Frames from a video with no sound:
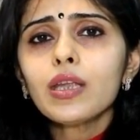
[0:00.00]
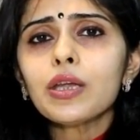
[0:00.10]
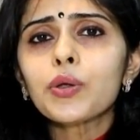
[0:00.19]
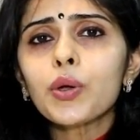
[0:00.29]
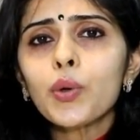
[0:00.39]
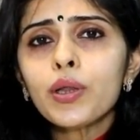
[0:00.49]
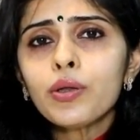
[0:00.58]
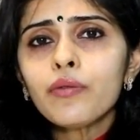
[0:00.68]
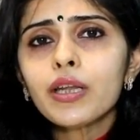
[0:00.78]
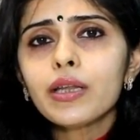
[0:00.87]
You are also
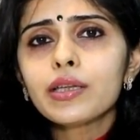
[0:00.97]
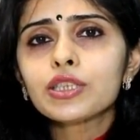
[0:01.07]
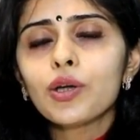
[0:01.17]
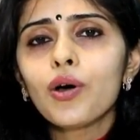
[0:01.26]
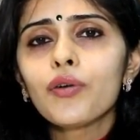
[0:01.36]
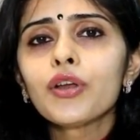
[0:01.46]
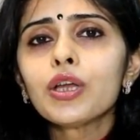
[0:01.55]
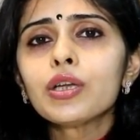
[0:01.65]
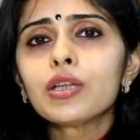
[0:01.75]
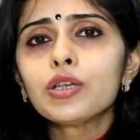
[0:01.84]
given a list of
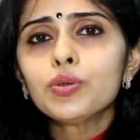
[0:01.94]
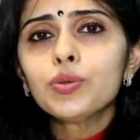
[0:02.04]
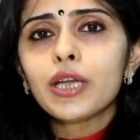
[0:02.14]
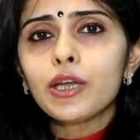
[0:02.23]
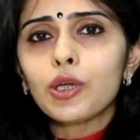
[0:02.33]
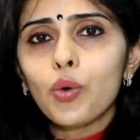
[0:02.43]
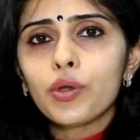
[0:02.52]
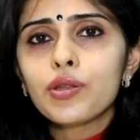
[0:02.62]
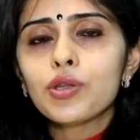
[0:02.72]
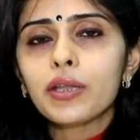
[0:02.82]
the do's and
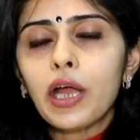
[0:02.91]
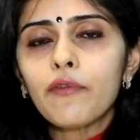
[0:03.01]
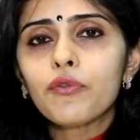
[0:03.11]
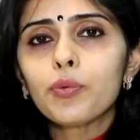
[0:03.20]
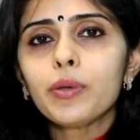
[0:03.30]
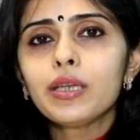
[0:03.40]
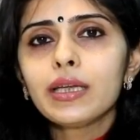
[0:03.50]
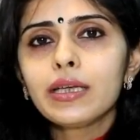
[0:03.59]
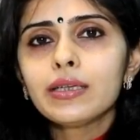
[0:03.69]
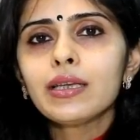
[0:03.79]
don'ts that have to be
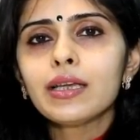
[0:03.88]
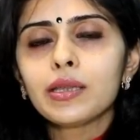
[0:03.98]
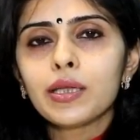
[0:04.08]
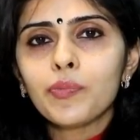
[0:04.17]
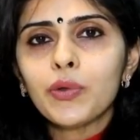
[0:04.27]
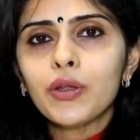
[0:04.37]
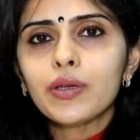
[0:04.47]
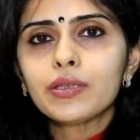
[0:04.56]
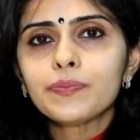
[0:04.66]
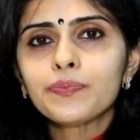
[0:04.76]
taken in this period.